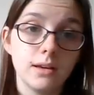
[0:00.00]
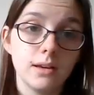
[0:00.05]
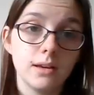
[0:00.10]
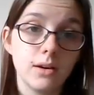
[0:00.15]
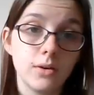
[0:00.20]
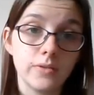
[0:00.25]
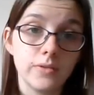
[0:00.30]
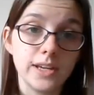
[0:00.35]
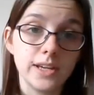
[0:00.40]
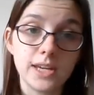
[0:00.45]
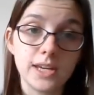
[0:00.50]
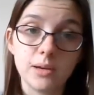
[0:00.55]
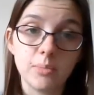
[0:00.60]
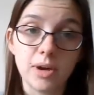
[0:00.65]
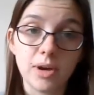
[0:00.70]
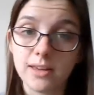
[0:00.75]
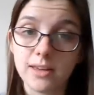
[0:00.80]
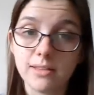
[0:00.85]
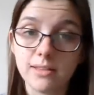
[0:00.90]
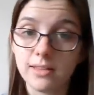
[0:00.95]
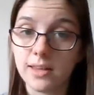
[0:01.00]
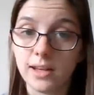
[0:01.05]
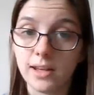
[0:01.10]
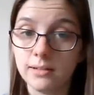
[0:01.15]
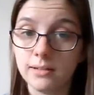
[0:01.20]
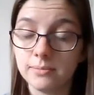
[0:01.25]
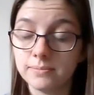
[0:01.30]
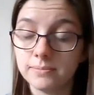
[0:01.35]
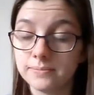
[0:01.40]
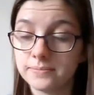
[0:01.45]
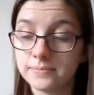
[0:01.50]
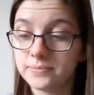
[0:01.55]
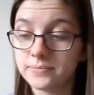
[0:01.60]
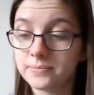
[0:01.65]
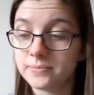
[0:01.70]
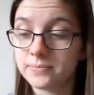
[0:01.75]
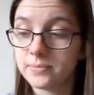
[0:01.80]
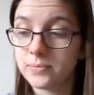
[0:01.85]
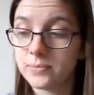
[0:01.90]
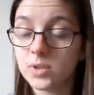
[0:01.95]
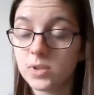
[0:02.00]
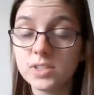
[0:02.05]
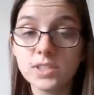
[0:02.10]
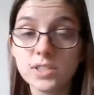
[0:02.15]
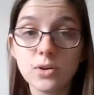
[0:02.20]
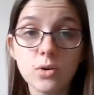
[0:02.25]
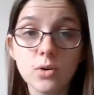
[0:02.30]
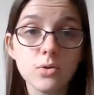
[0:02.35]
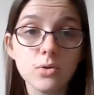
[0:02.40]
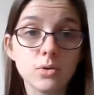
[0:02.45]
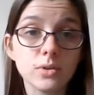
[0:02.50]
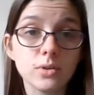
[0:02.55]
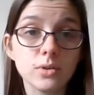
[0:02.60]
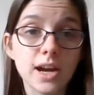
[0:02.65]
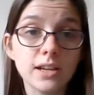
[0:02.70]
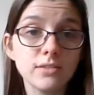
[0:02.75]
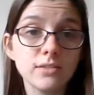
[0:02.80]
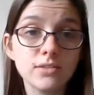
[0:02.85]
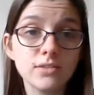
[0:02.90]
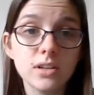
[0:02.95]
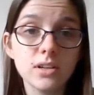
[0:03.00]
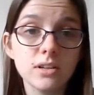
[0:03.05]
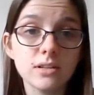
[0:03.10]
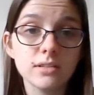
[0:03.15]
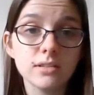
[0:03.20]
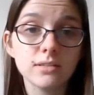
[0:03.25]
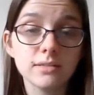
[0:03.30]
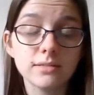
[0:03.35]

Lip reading: on the eBay thing. What's it called? Advert?